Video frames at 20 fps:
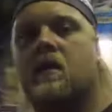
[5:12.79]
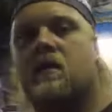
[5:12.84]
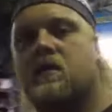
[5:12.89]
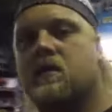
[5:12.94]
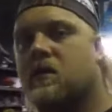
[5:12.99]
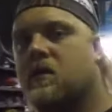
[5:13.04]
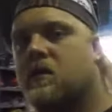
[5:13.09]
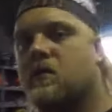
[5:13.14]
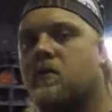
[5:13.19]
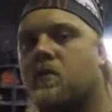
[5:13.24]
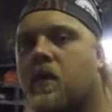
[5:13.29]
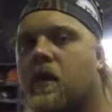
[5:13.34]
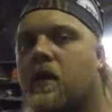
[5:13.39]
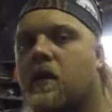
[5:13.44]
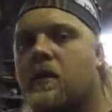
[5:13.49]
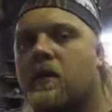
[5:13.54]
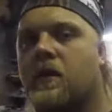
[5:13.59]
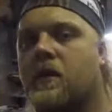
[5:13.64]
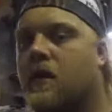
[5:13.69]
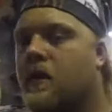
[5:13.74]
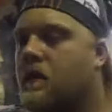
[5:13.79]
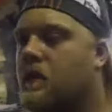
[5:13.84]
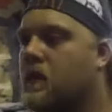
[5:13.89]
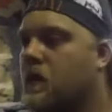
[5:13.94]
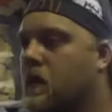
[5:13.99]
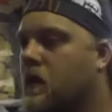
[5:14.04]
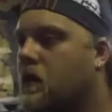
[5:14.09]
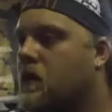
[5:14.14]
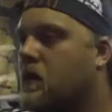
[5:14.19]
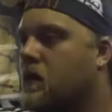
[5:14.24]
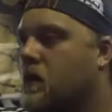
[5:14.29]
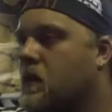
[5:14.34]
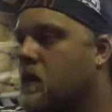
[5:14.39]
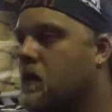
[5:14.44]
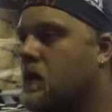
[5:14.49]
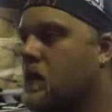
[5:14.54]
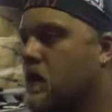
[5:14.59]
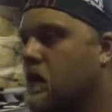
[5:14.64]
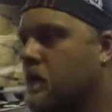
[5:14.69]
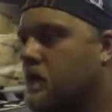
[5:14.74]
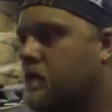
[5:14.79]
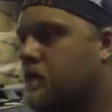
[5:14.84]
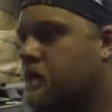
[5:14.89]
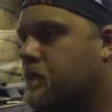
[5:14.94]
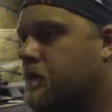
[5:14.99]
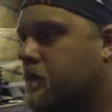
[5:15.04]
she should probably lay out really good, you know?